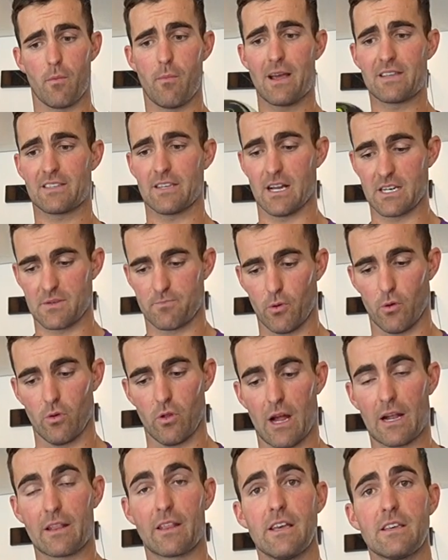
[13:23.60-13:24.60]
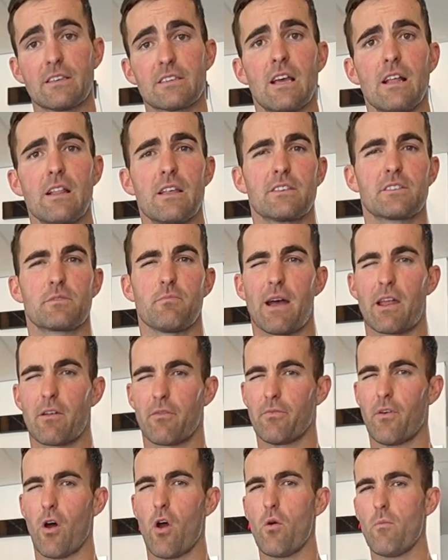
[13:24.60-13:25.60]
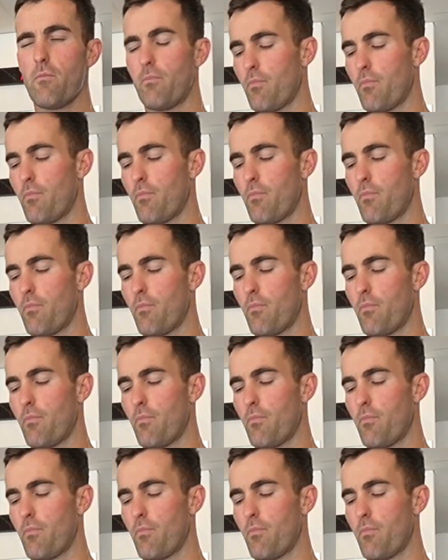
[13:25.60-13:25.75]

a massage ball like this is made of foam,